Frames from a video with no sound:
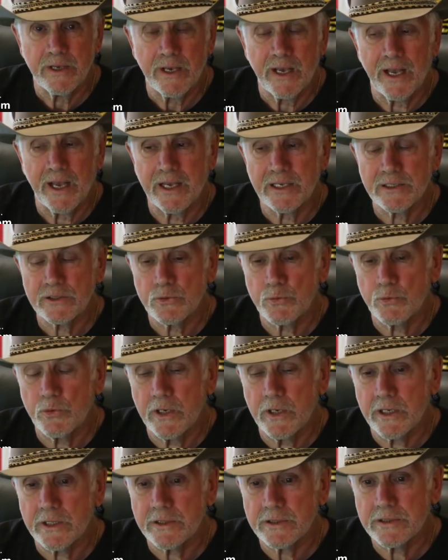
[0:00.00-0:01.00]
as
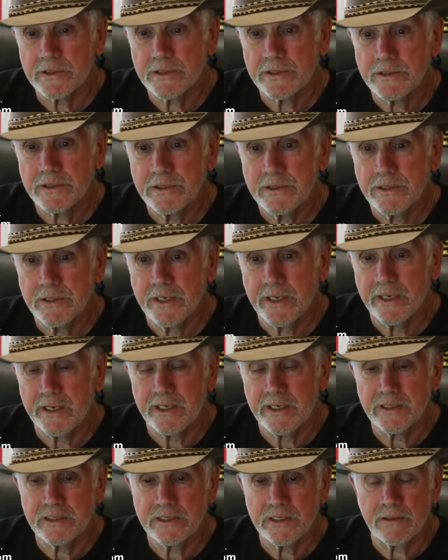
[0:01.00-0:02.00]
was, and
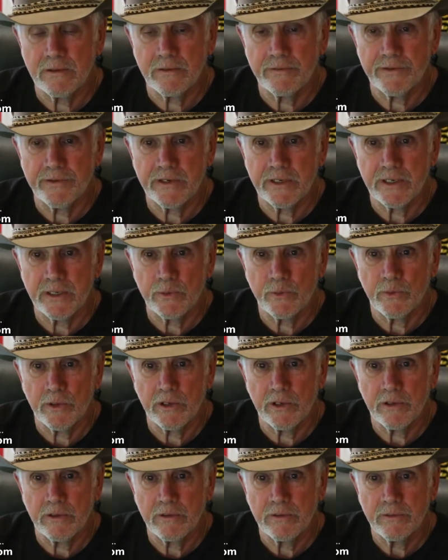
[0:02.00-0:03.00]
he still very
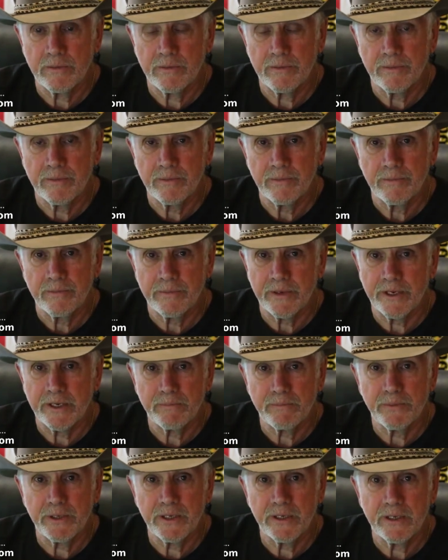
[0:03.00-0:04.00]
well
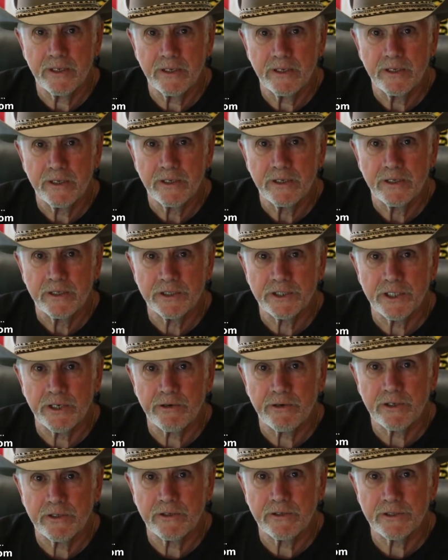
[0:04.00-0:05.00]
might be,
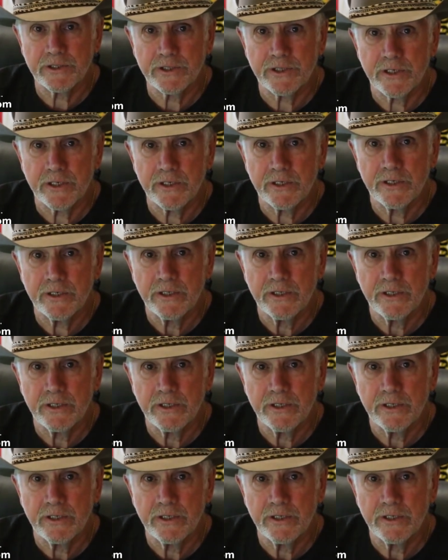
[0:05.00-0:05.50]
Jared Kushner.